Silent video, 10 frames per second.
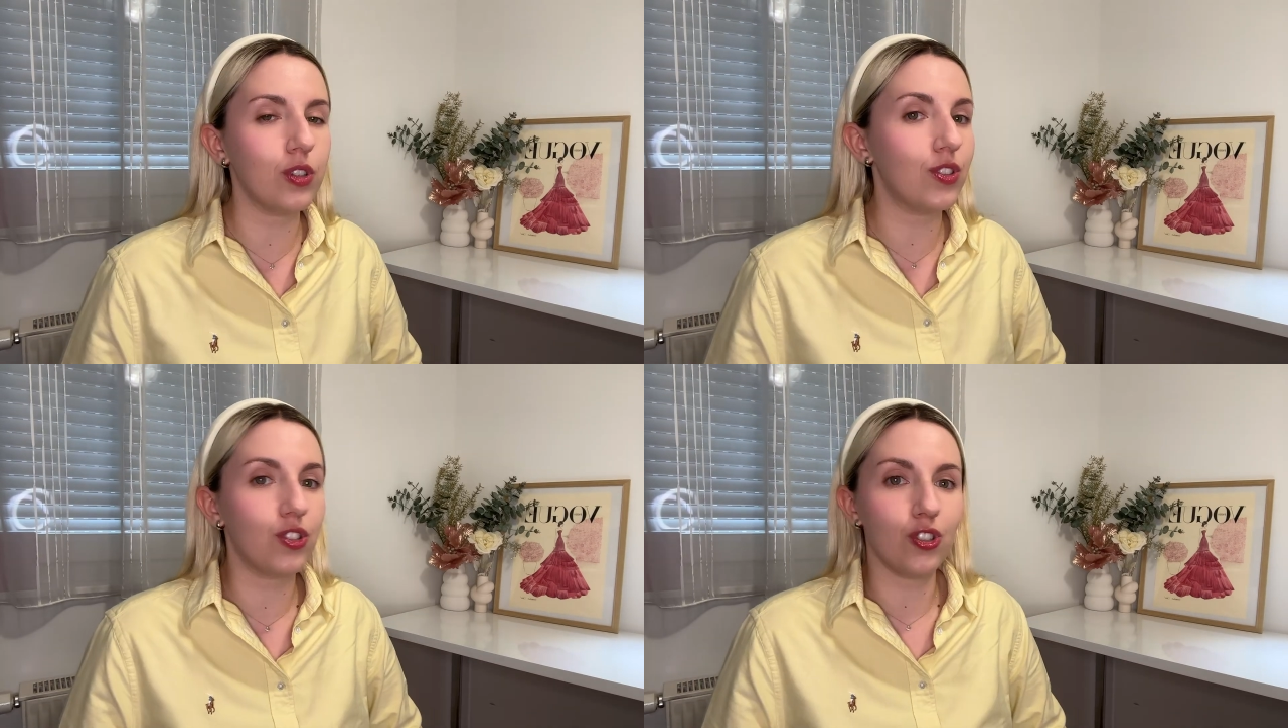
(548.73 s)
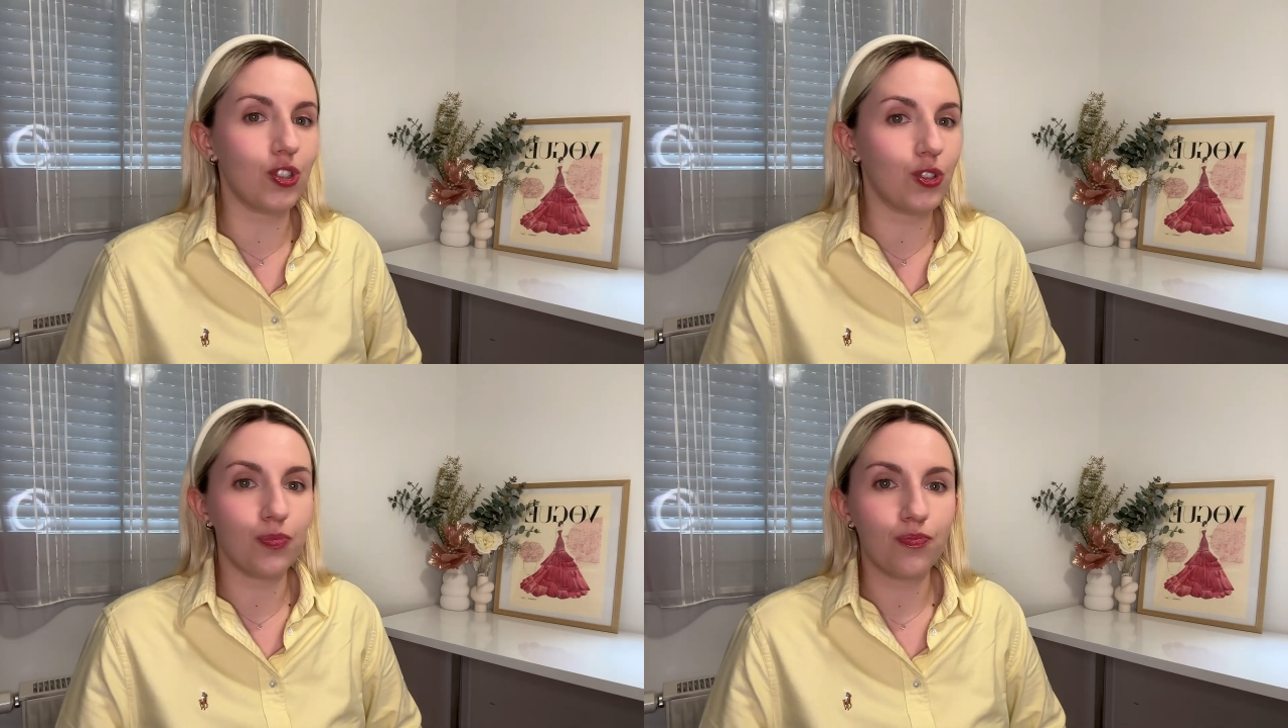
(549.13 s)
It's
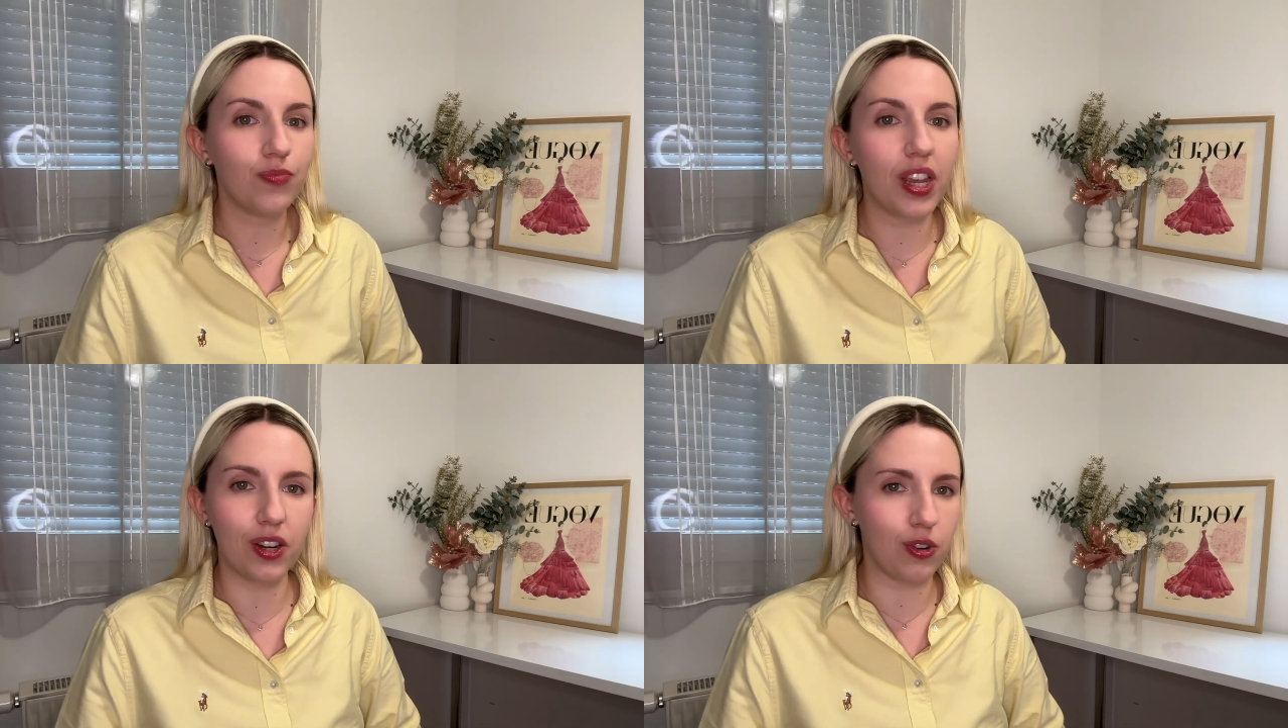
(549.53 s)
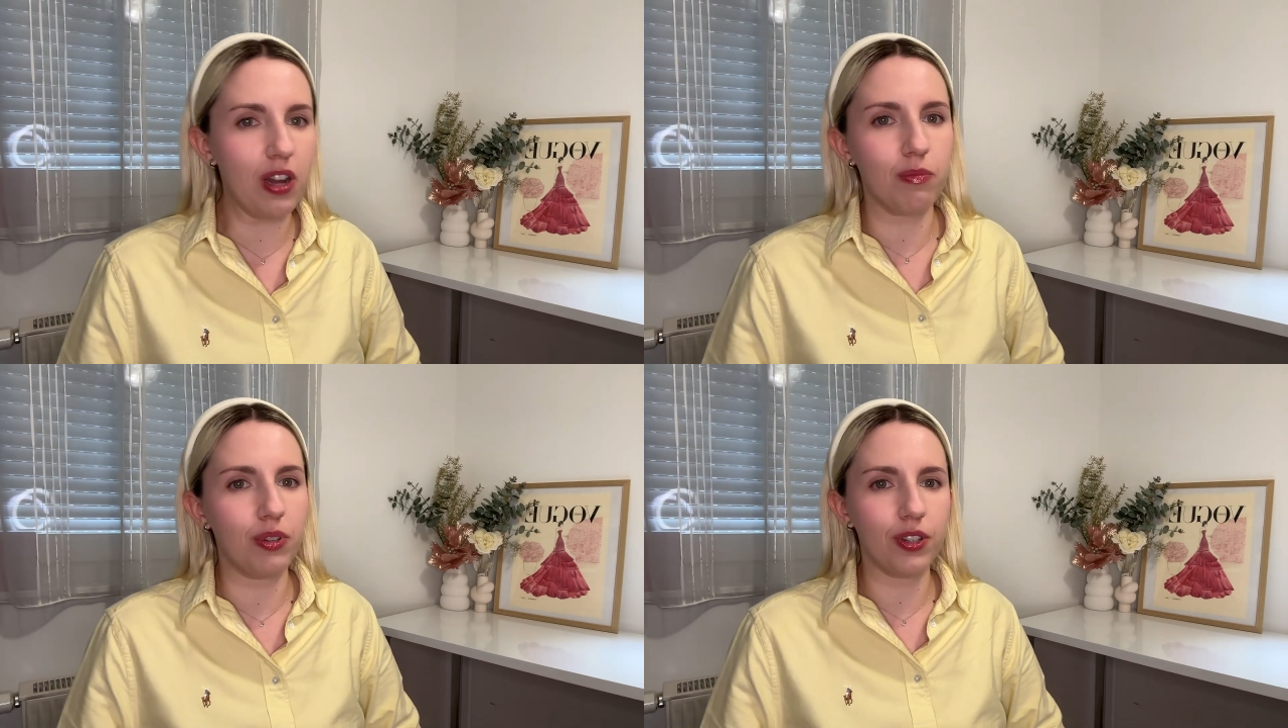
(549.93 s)
just
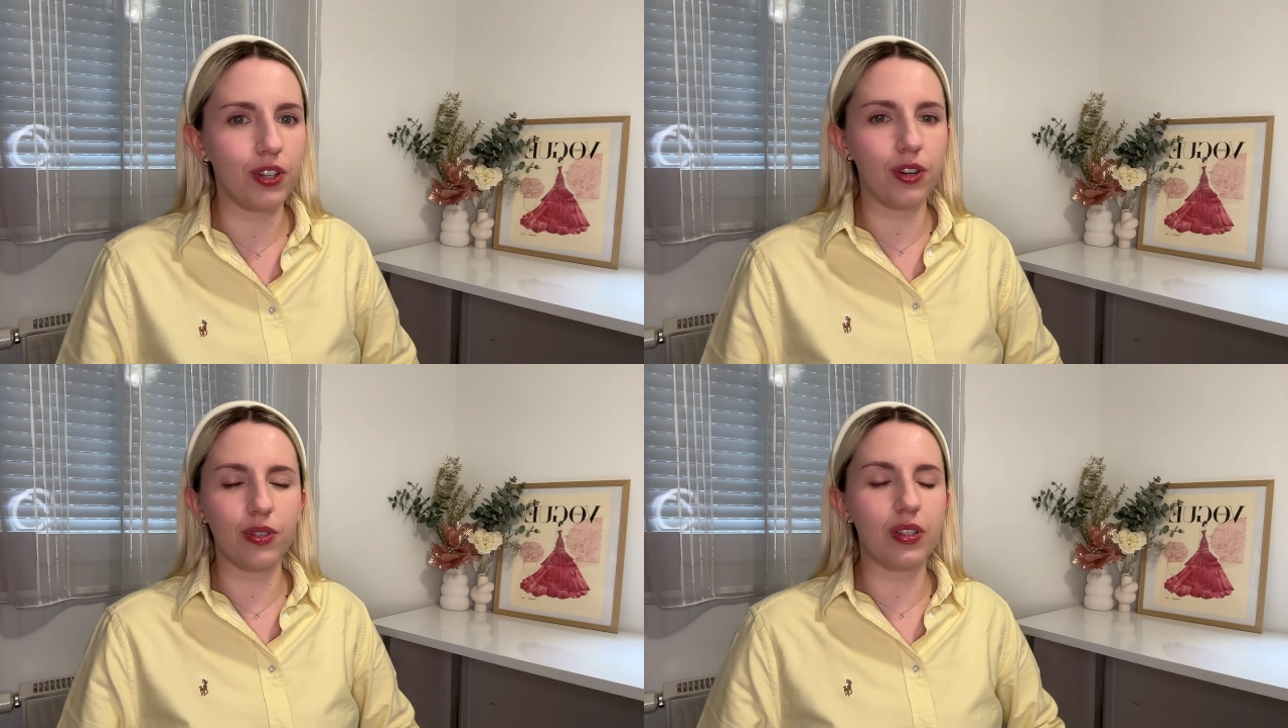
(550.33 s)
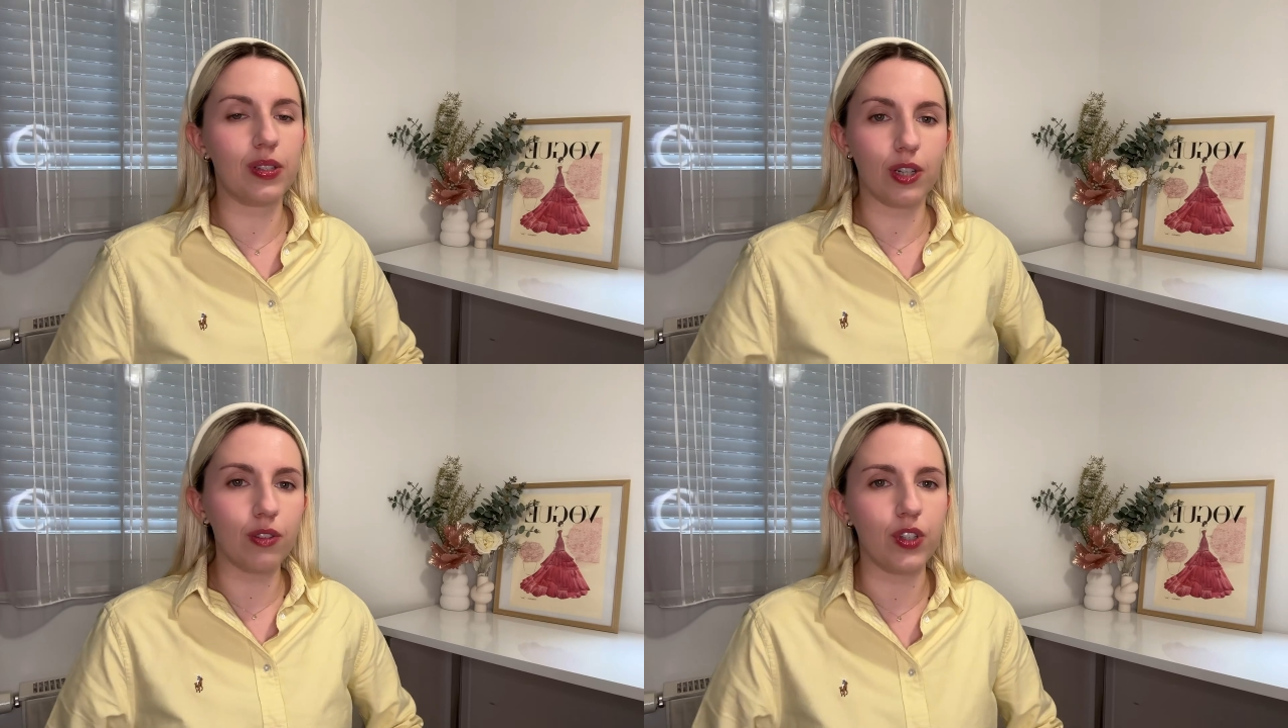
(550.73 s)
incredible. You know, the
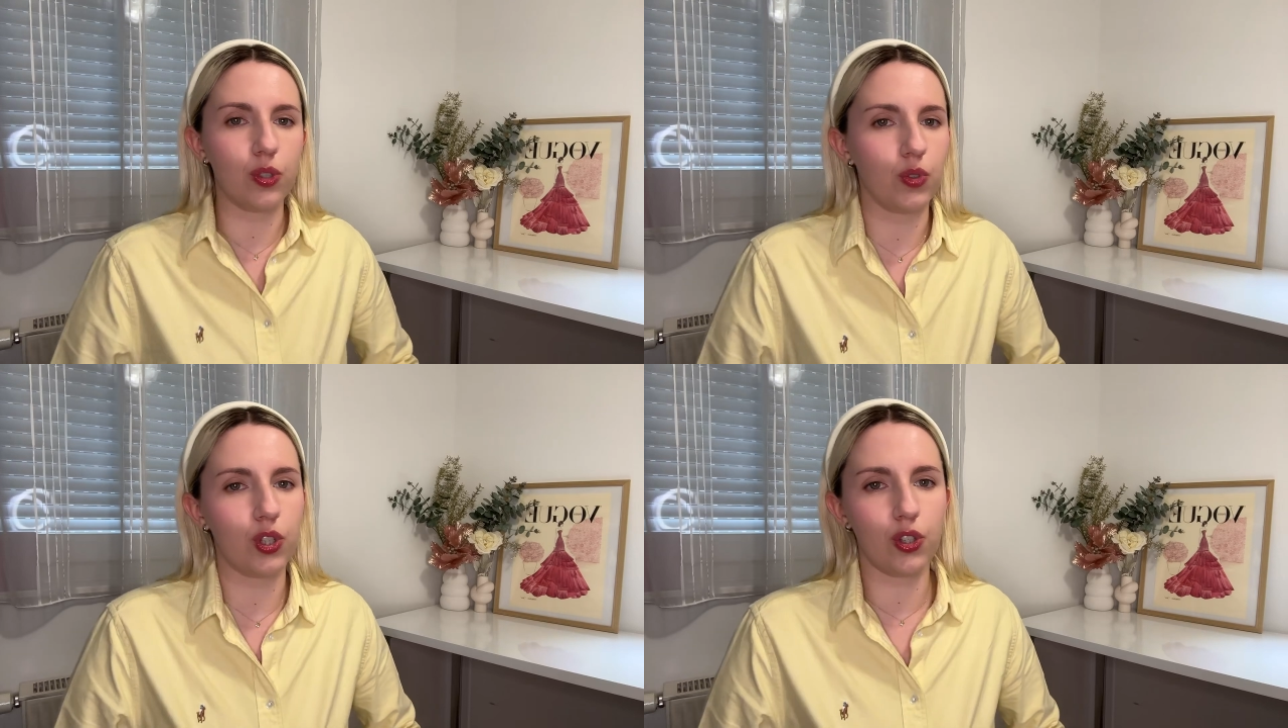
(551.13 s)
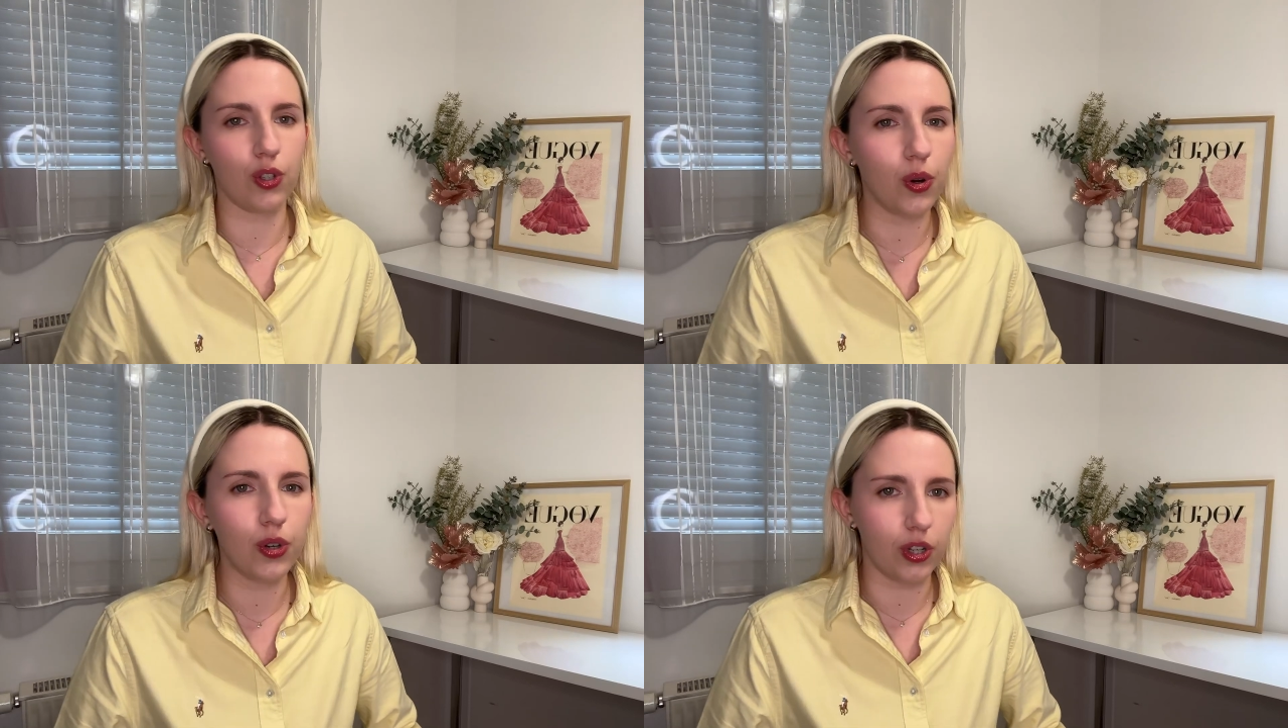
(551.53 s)
service was
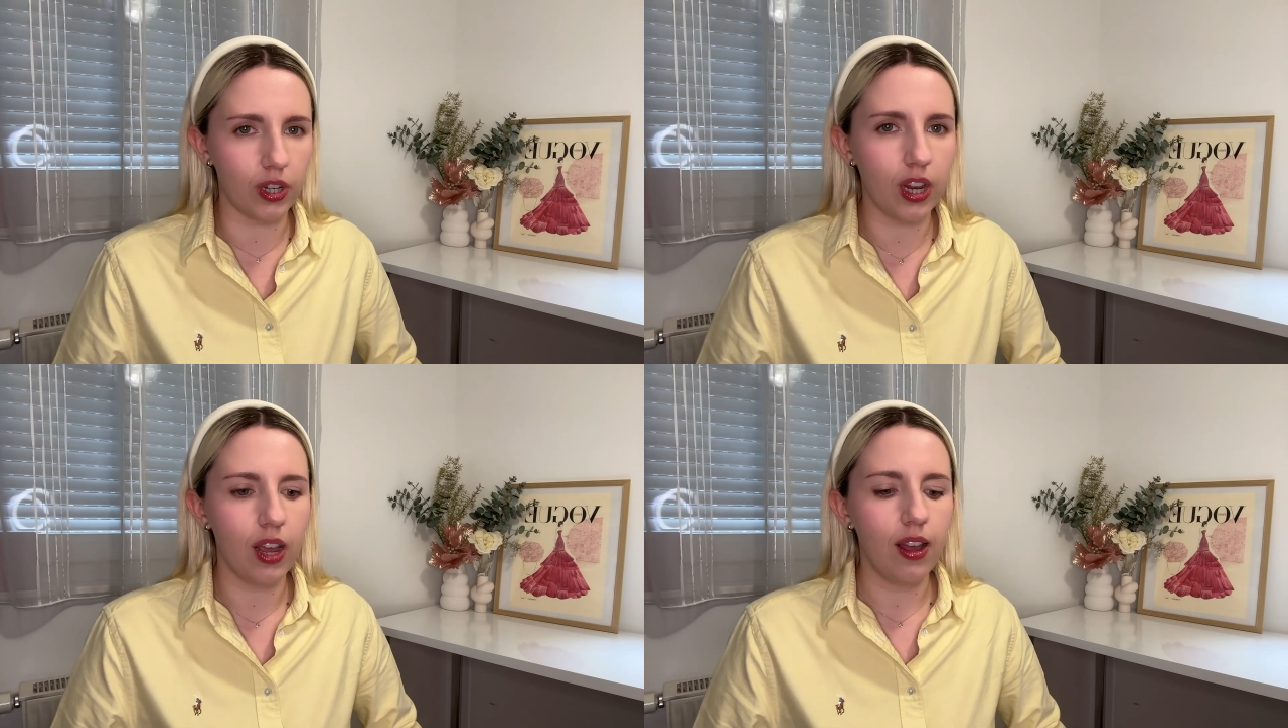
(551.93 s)
so good